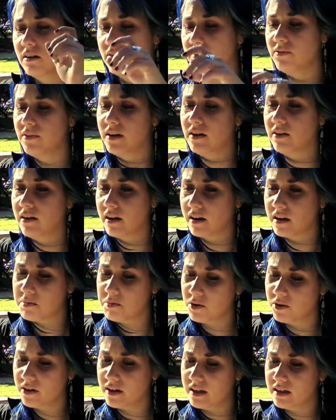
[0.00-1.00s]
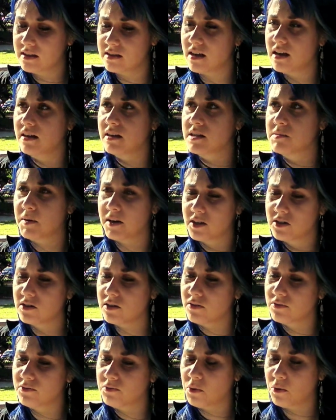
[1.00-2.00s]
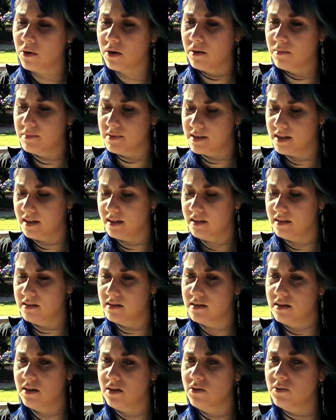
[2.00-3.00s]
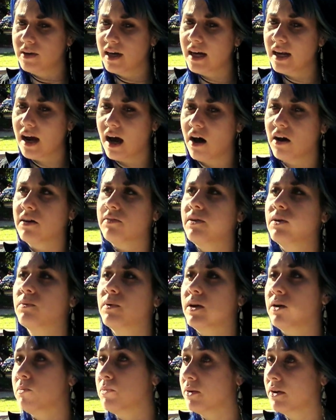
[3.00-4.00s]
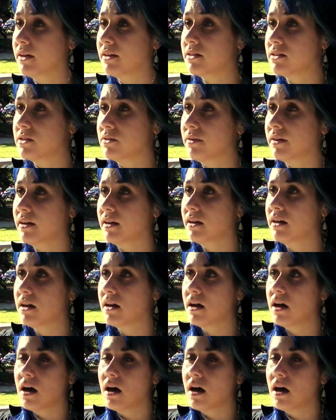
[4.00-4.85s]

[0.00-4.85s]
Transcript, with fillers: of internet communities and especially of forums is you get out of it what you put into it.